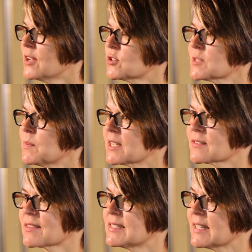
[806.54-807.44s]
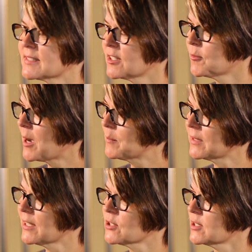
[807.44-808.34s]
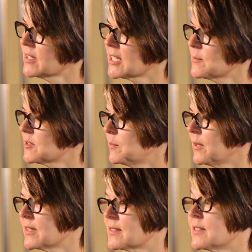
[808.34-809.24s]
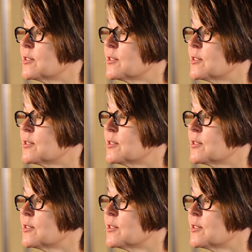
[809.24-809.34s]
just because of the density of population, the types of buildings, the